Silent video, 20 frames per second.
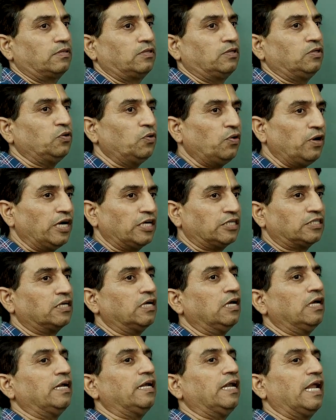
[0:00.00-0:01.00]
units
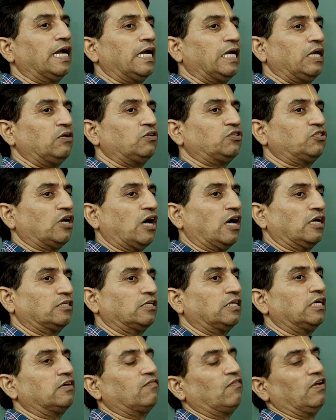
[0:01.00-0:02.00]
negative charge
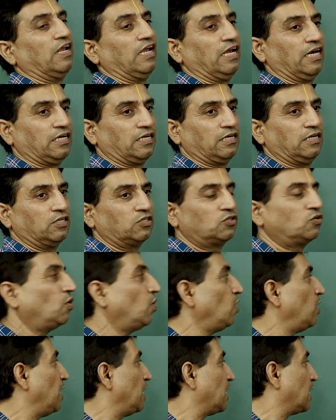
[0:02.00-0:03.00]
it will get.
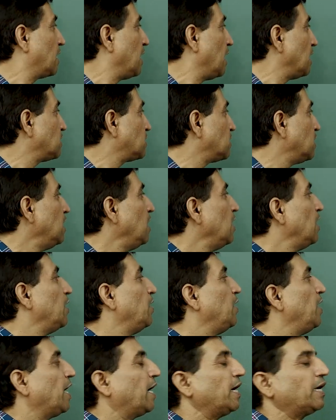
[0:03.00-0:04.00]
So, it gets
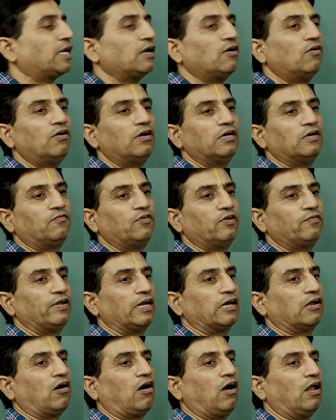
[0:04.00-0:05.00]
negative, we will
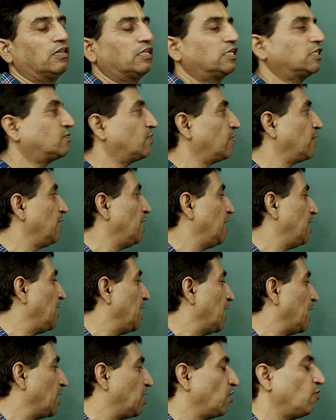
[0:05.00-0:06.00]
call this one
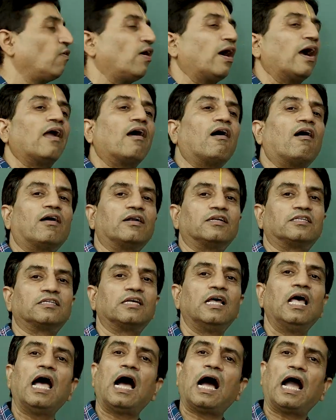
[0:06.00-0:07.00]
negative ions.
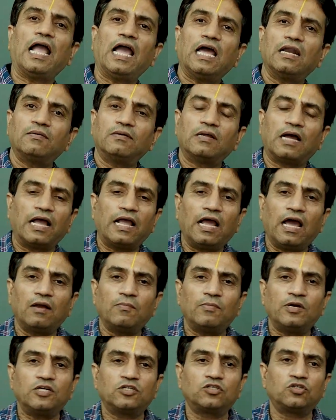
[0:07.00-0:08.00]
Ion
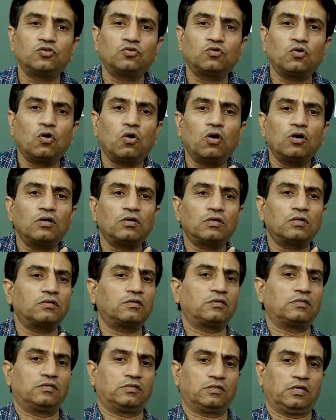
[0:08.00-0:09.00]
means you do not
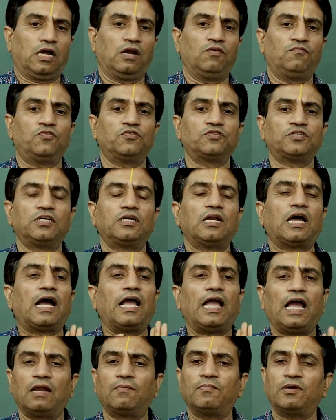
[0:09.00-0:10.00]
confuse it,
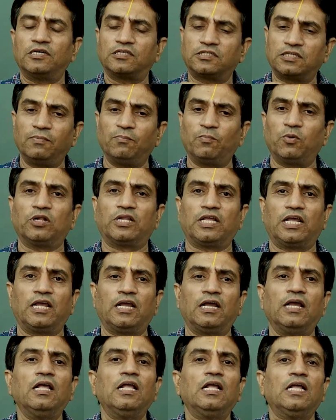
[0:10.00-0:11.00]
ion means simple
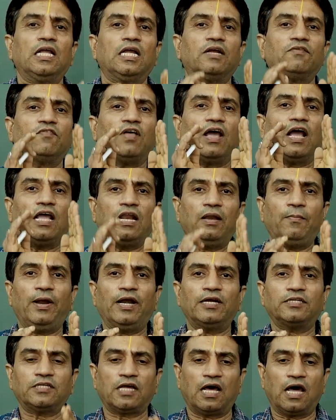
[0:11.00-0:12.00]
thing, if the
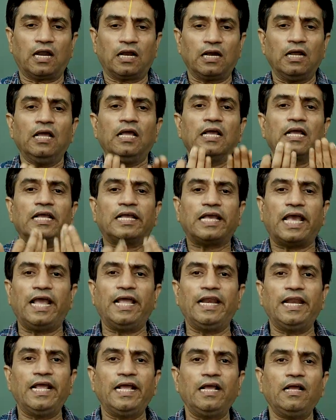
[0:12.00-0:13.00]
elements are
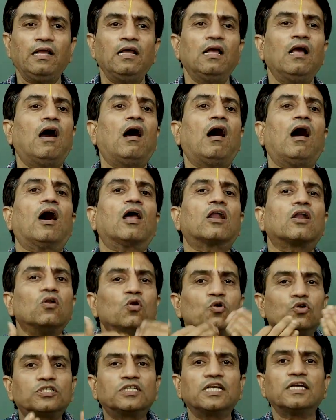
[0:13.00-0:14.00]
gaining or
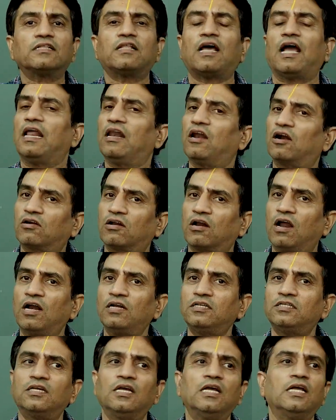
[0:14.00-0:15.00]
losing the electrons,
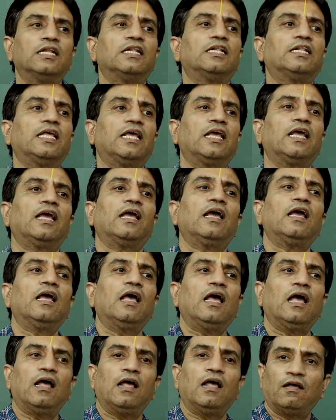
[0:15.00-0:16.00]
they
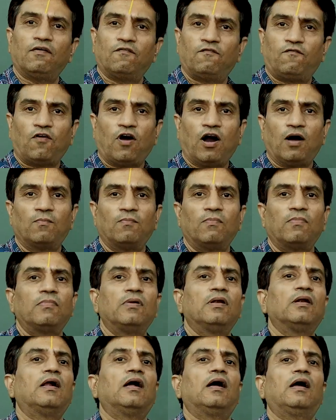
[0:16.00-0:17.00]
form
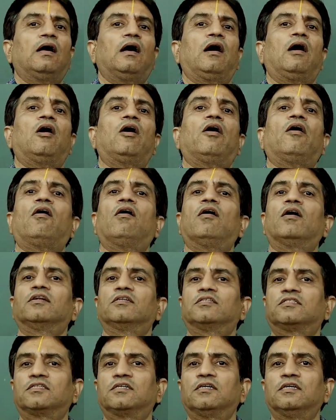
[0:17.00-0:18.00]
ions,
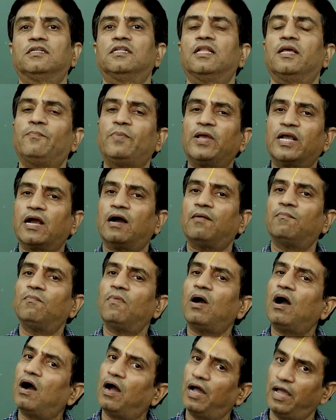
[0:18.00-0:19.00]
they become
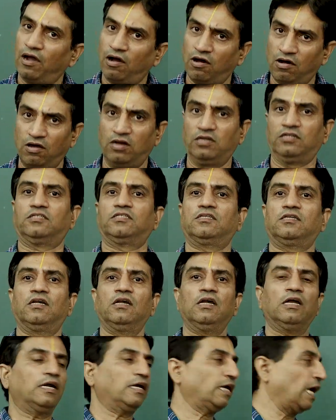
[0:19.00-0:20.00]
ions.
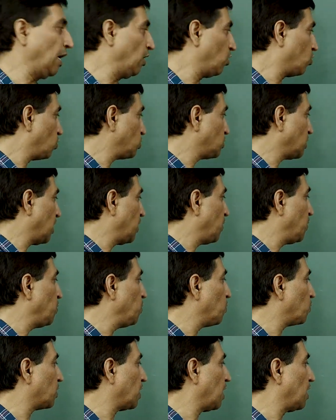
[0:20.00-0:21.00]
Nitrogen
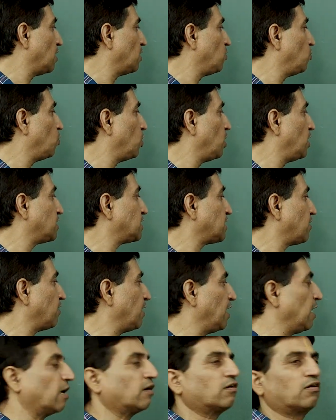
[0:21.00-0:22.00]
neutral, only 7
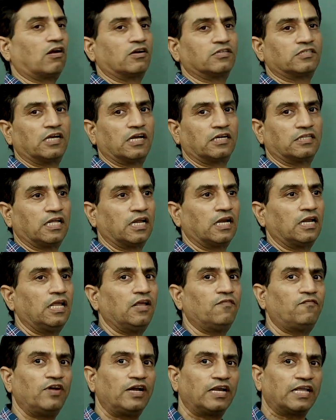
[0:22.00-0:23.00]
electrons are there.
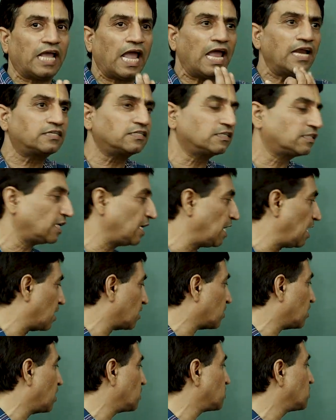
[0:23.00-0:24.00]
If it gains 3
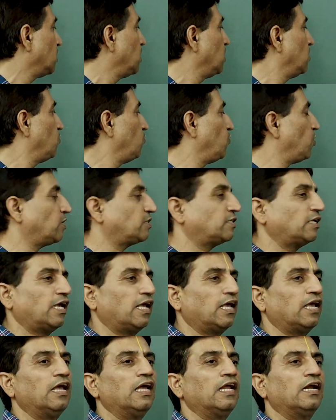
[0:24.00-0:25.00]
electrons, we
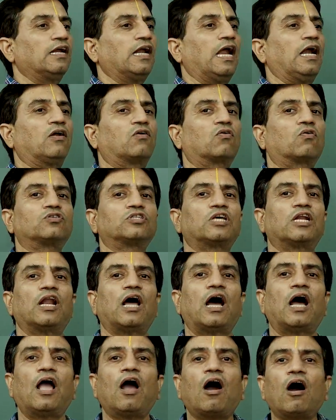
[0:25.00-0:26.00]
say nitrogen
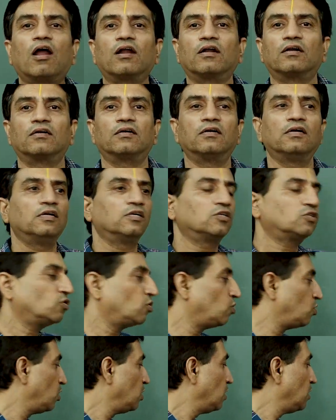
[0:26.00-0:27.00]
ion.
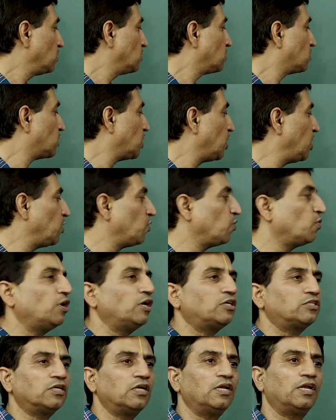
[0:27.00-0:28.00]
So, 3
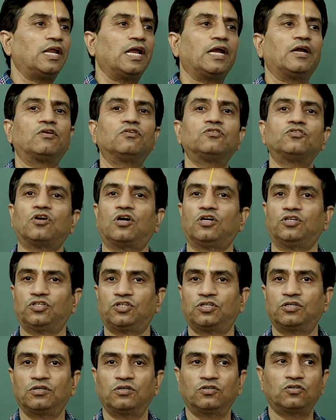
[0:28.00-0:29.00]
units negative charge.
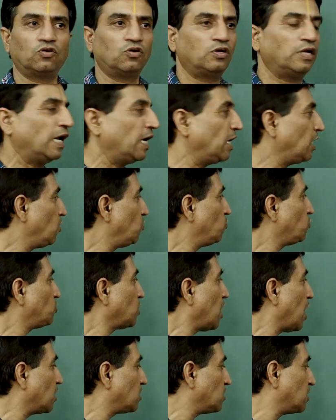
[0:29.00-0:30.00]
So, negative
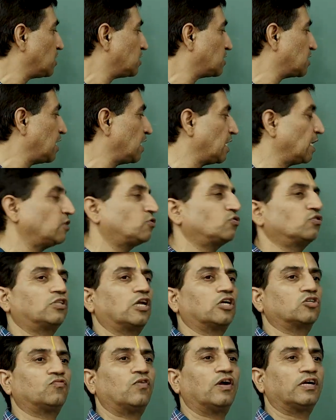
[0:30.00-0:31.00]
charge it is getting, so
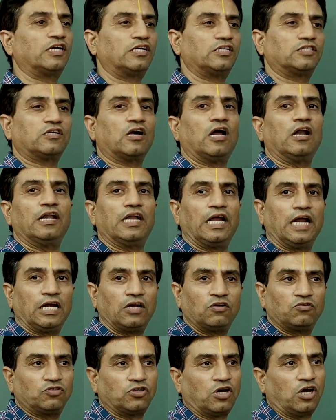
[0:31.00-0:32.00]
that is what it is called
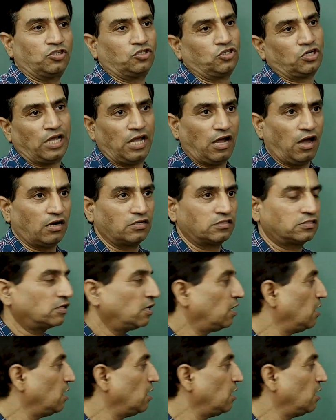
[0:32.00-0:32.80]
negative charged ions.